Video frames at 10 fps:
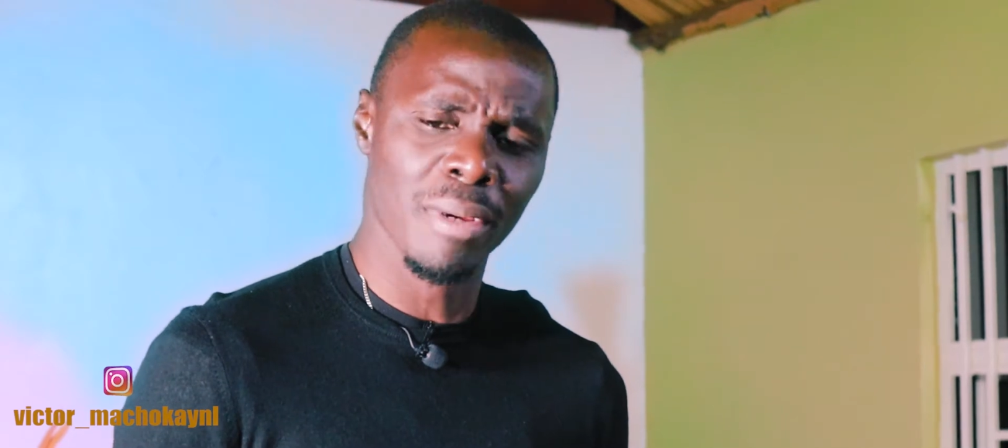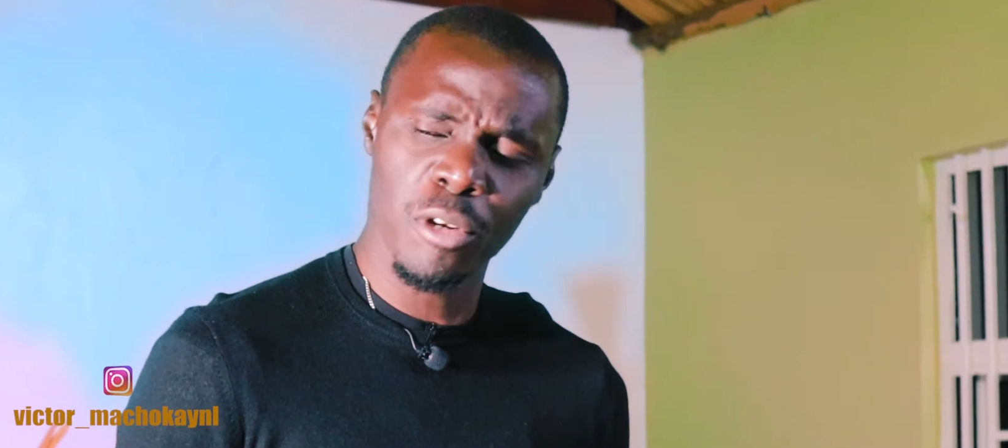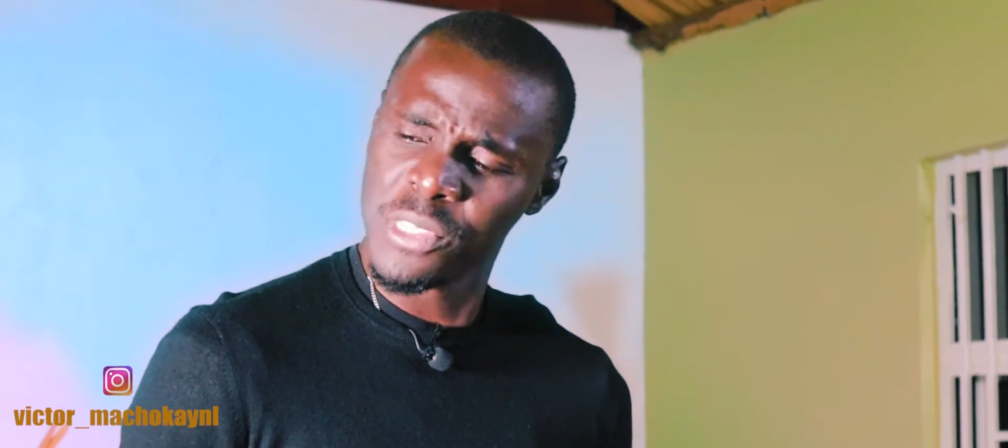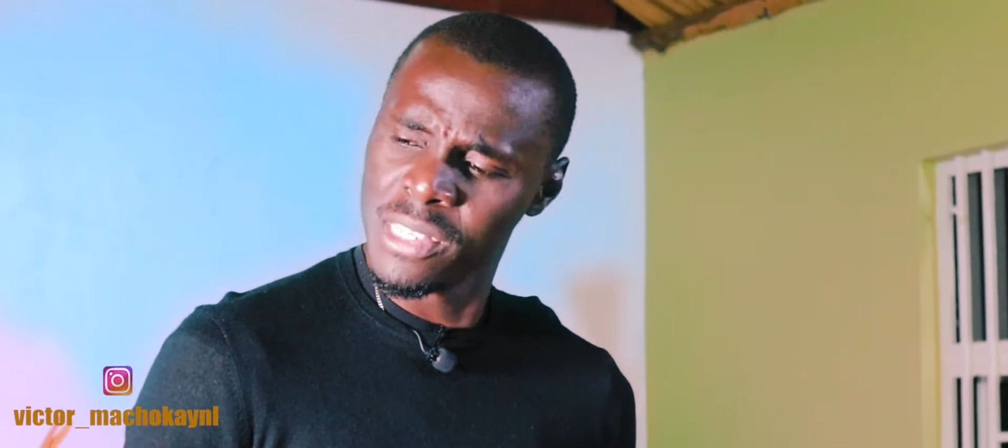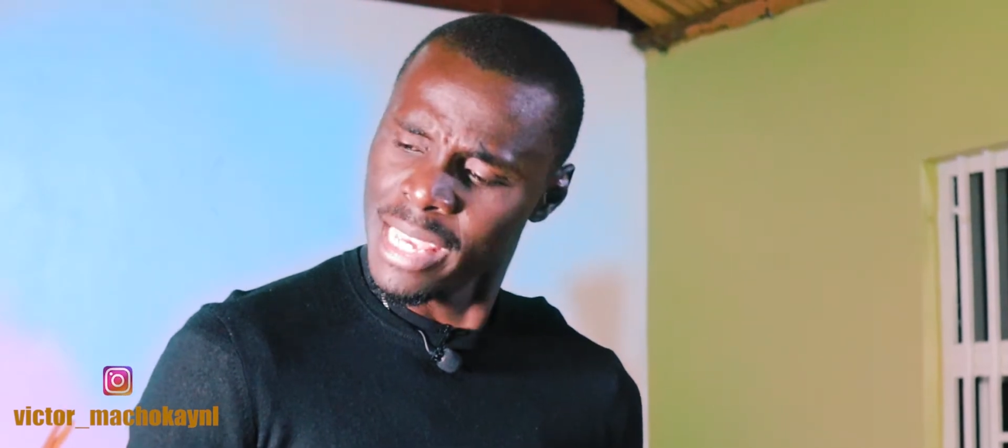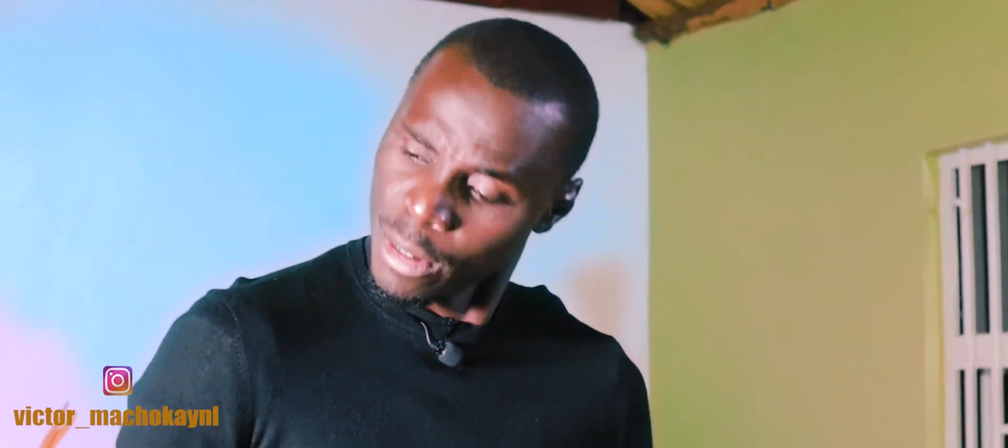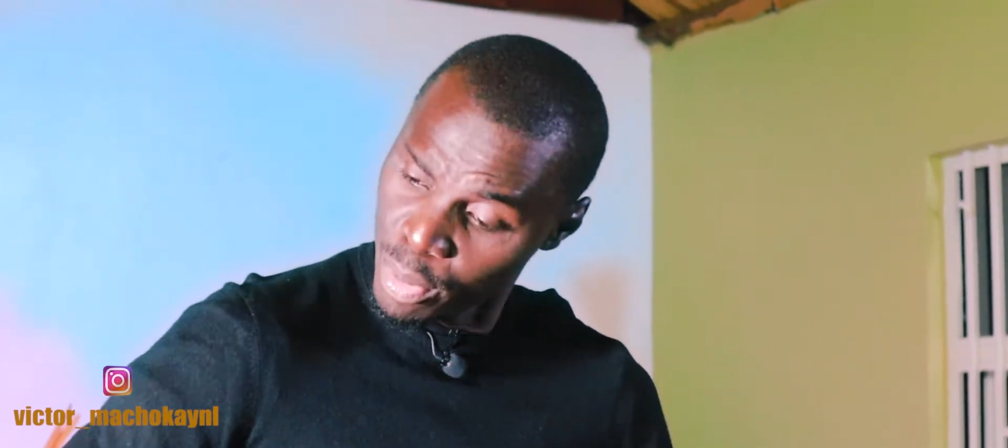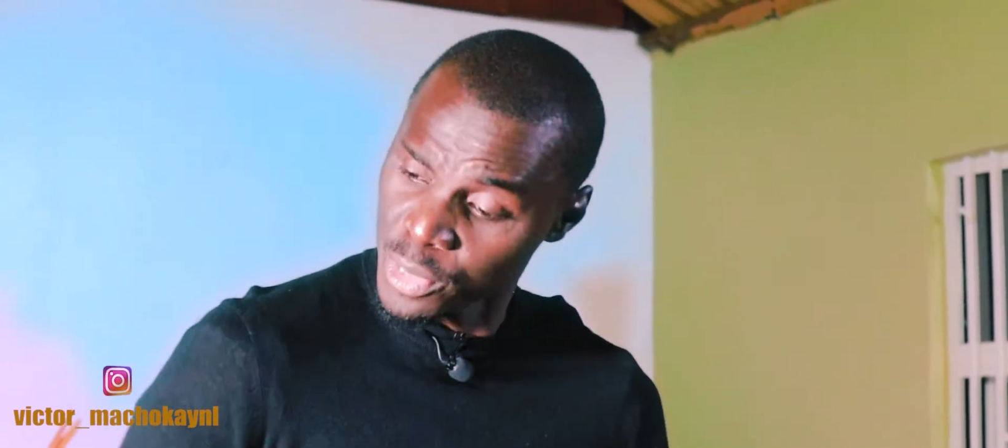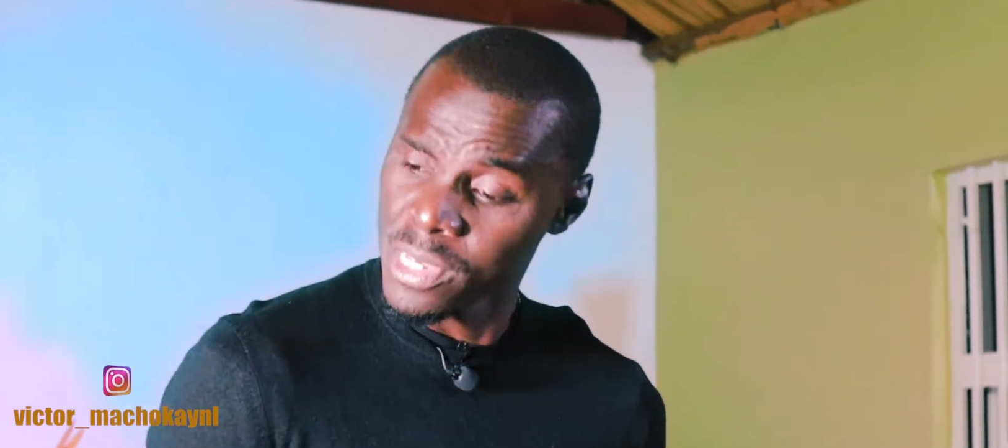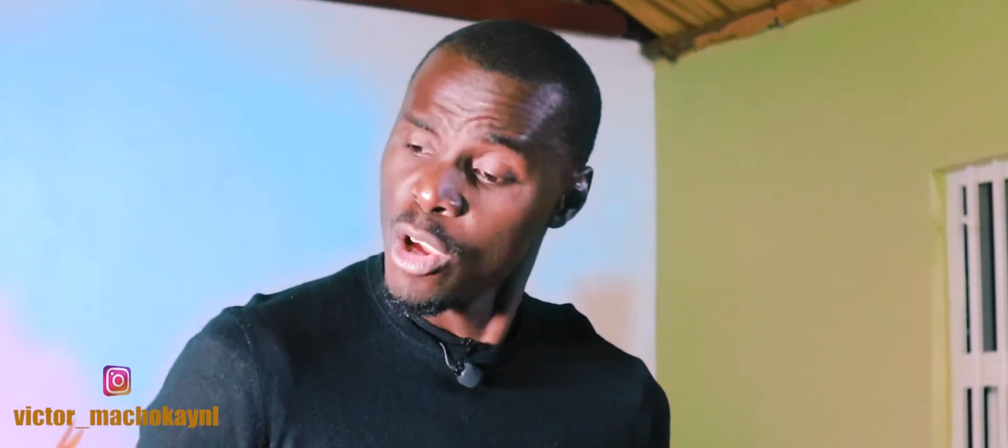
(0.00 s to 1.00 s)
because he's saying,
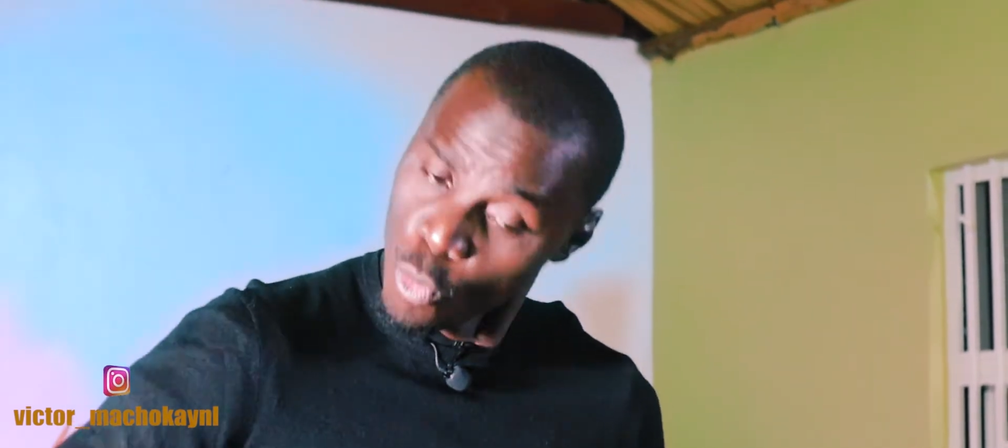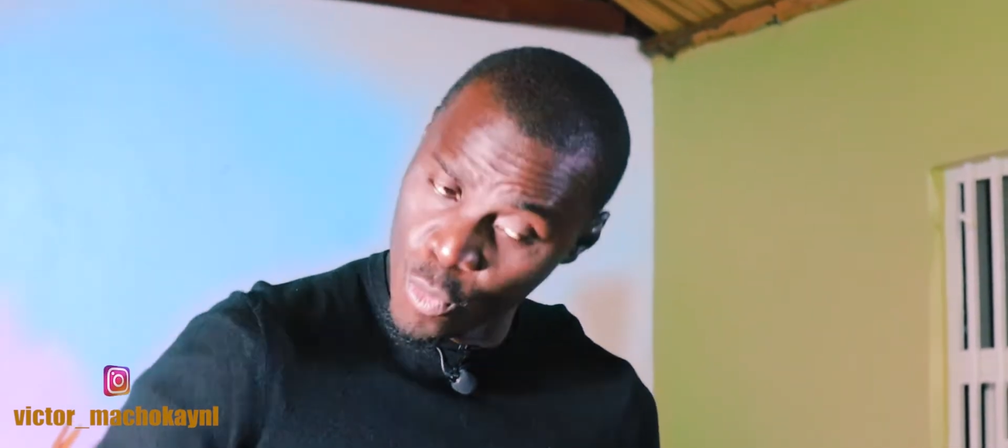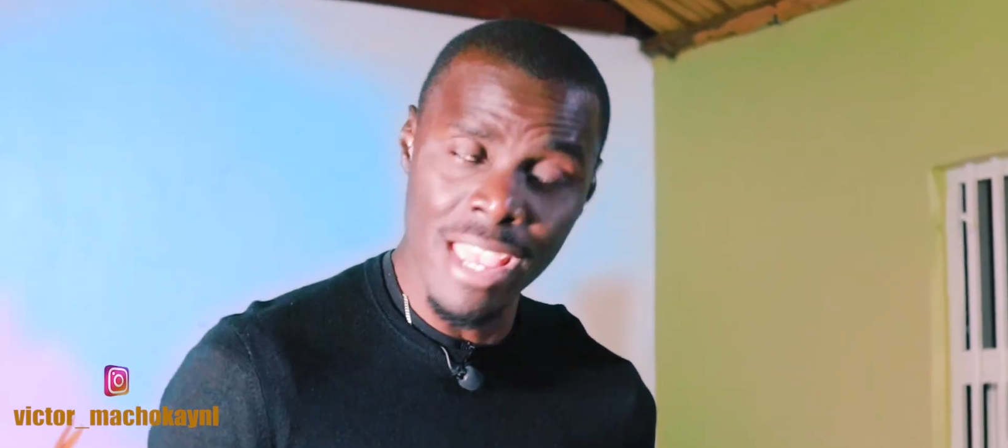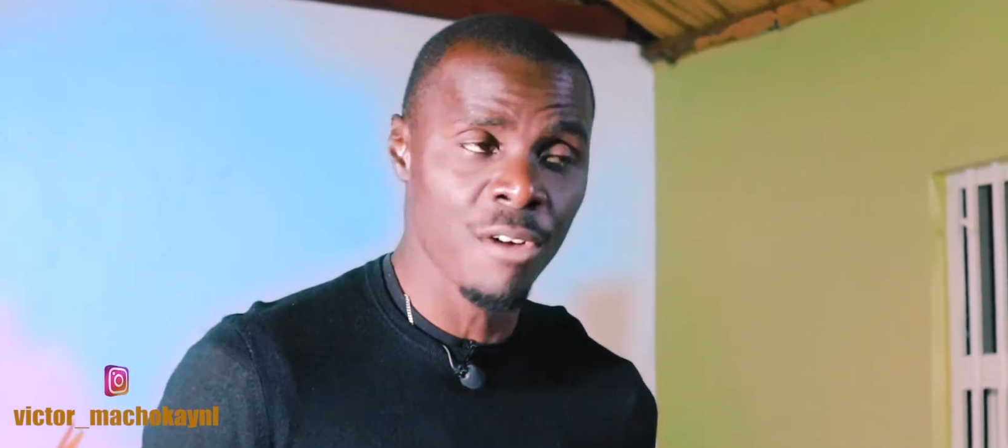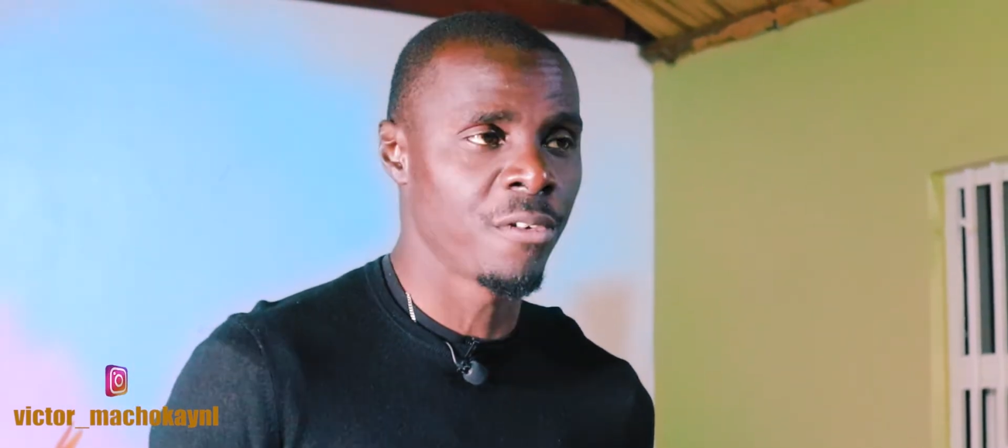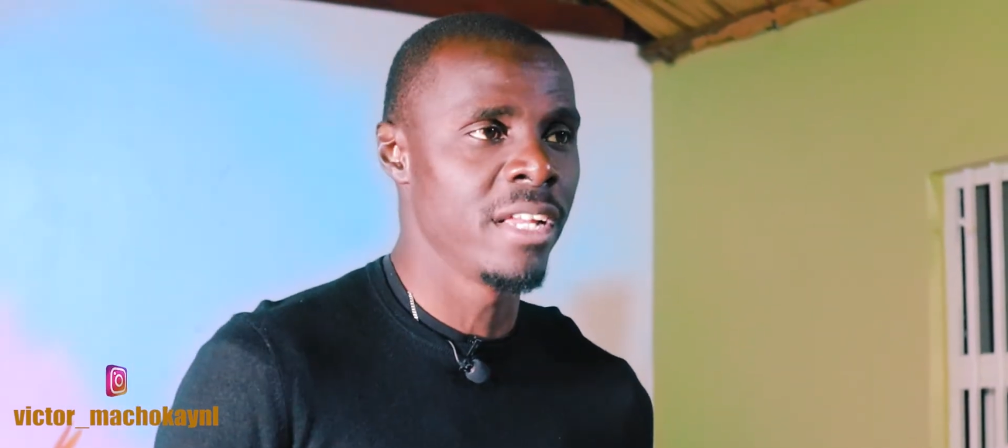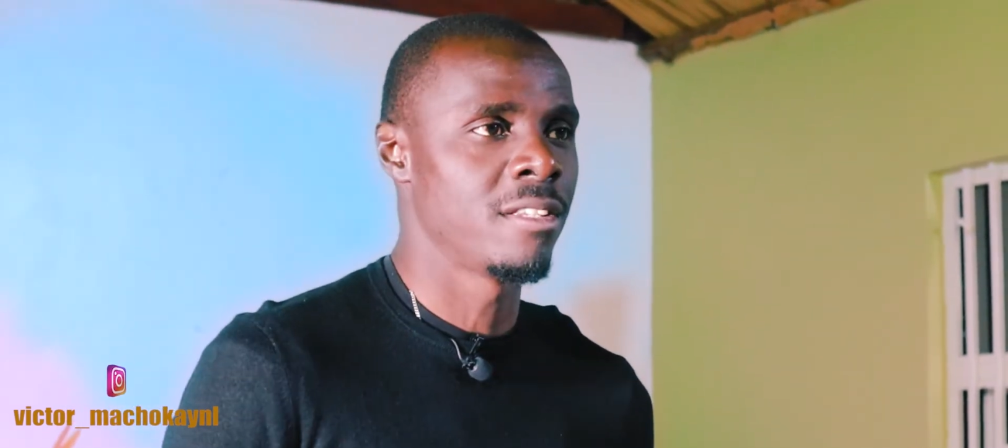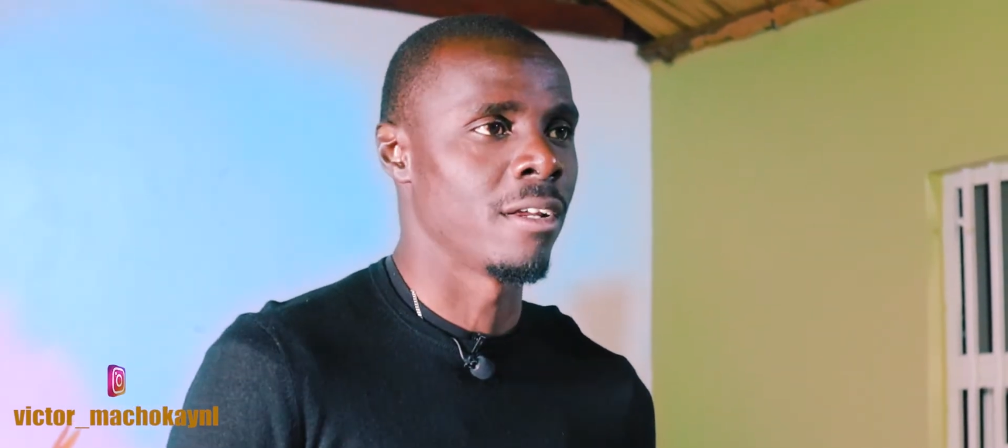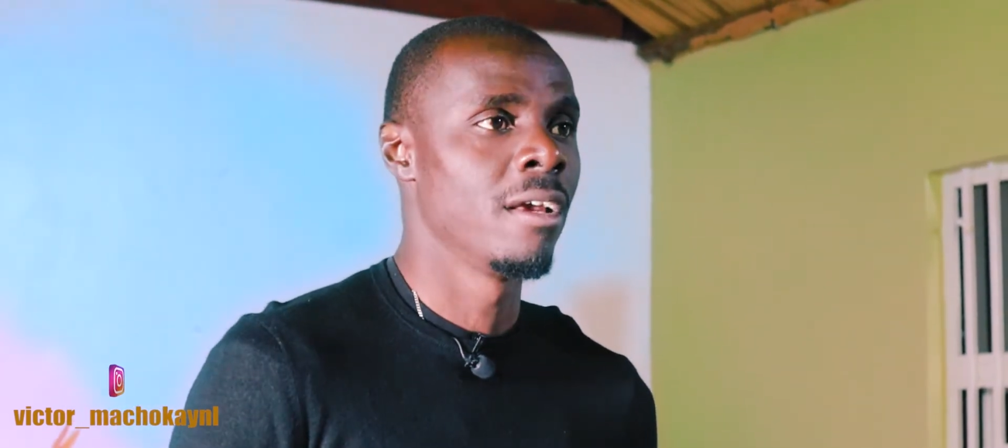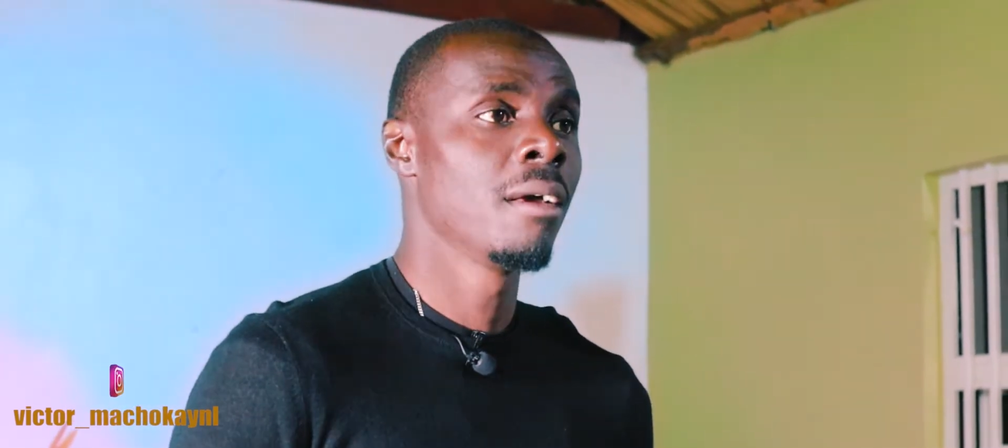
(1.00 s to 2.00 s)
boss, we are
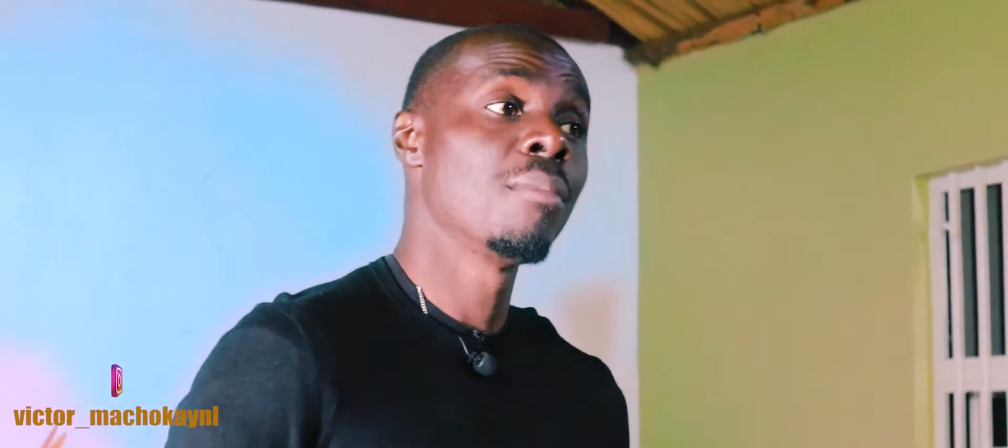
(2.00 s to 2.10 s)
fighting.